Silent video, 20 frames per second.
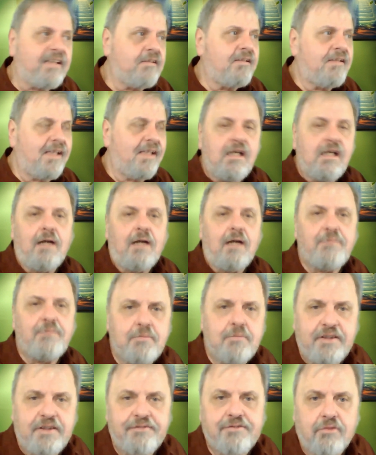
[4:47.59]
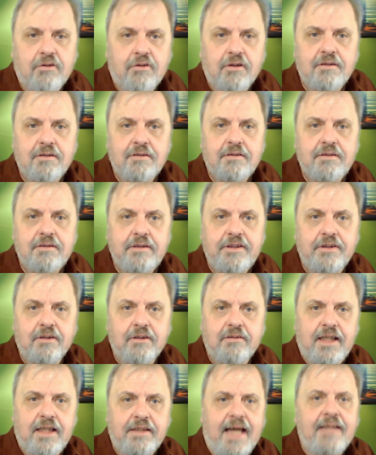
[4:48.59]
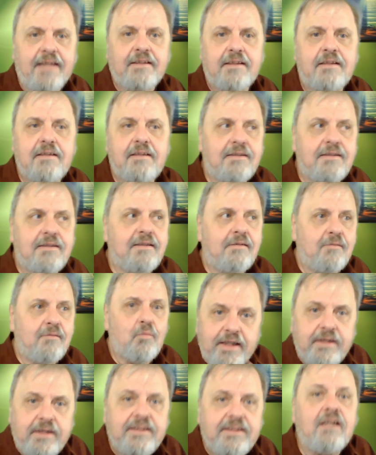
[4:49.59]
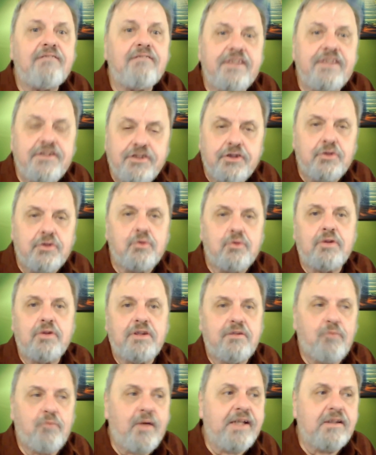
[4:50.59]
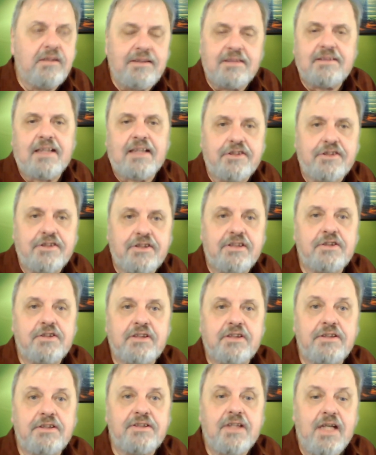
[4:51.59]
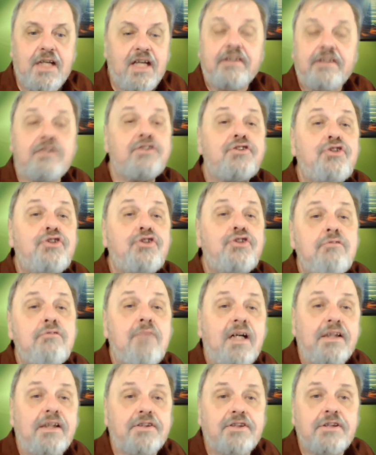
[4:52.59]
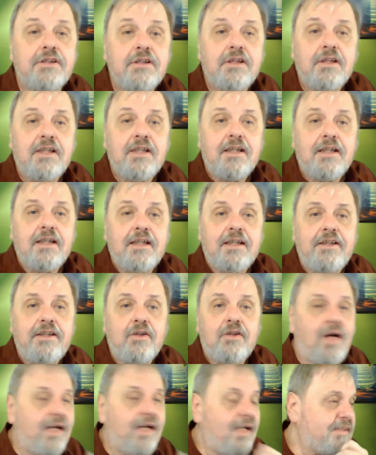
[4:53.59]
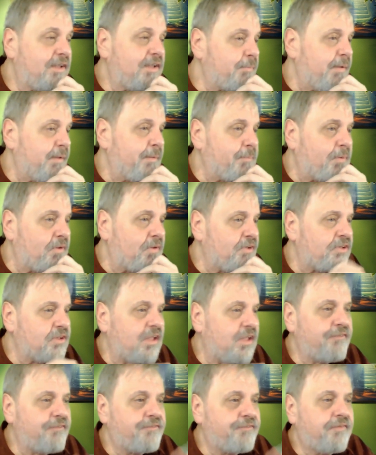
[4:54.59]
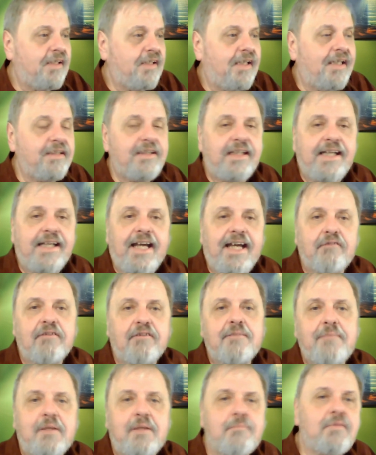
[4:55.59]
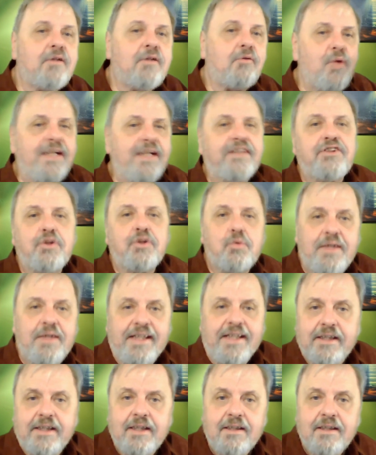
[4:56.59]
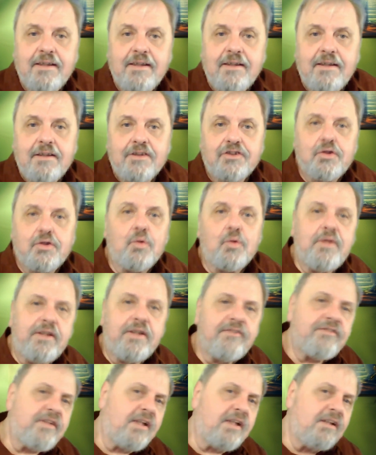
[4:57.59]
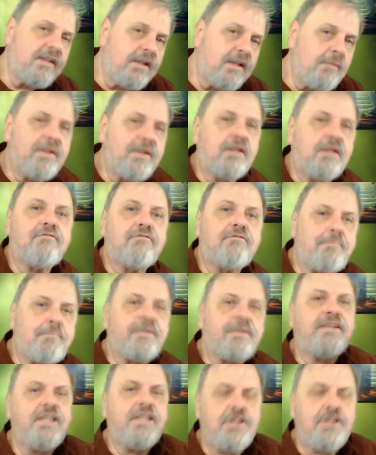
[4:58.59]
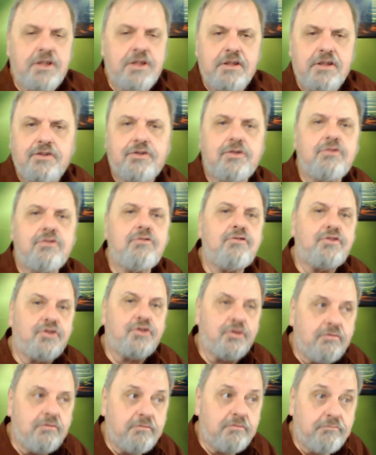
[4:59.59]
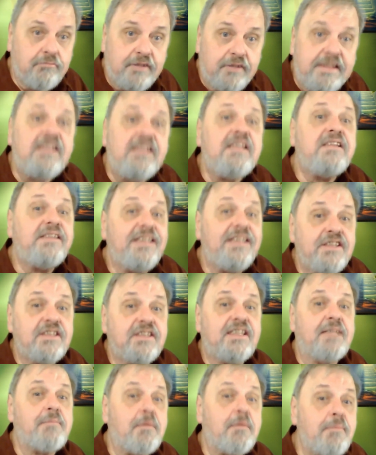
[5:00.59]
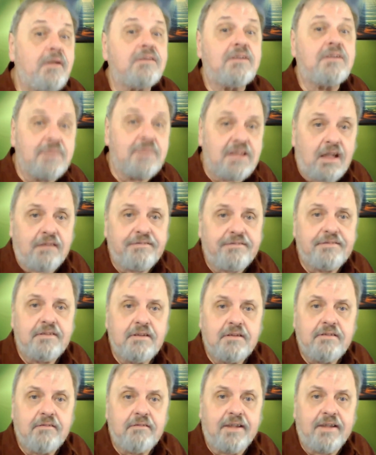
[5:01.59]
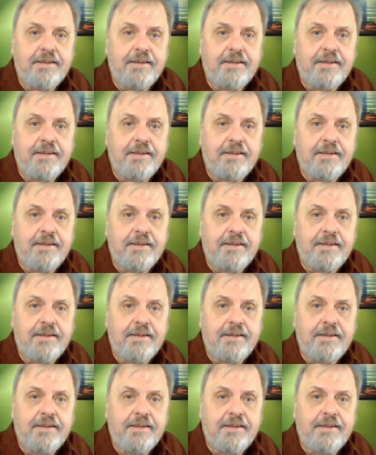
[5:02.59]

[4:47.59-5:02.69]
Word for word: That they come to me for, you know, that we delve into in weekly sessions because there's too much. You know, I tell people stuff and they can't remember it week to week. So we have a little bit of repetition to to really teach them about themselves,